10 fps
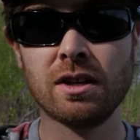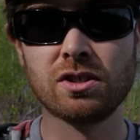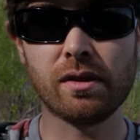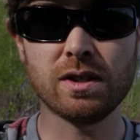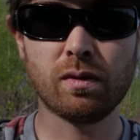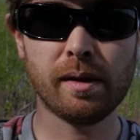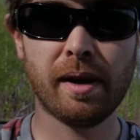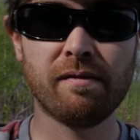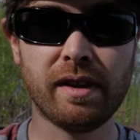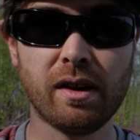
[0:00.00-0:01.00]
So these really
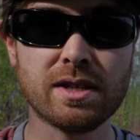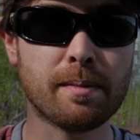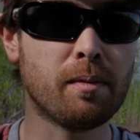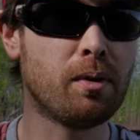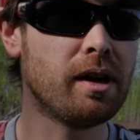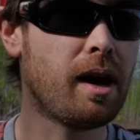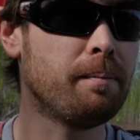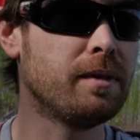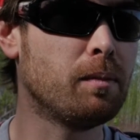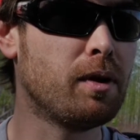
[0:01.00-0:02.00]
big videos I've been putting up,
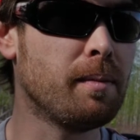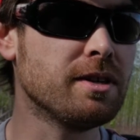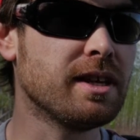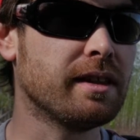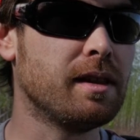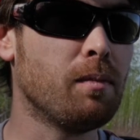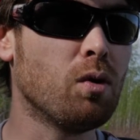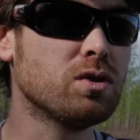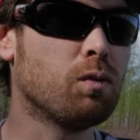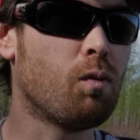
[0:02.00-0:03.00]
they're pretty much like the
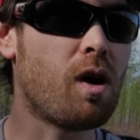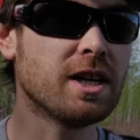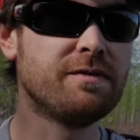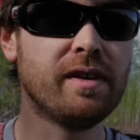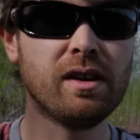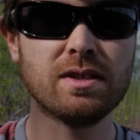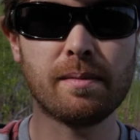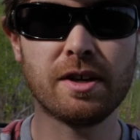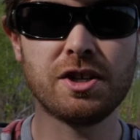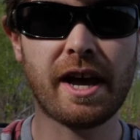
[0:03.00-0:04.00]
most watched videos on
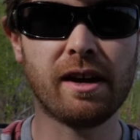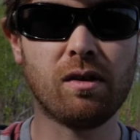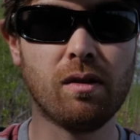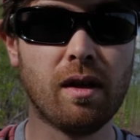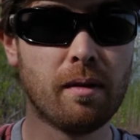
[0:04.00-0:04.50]
my channel,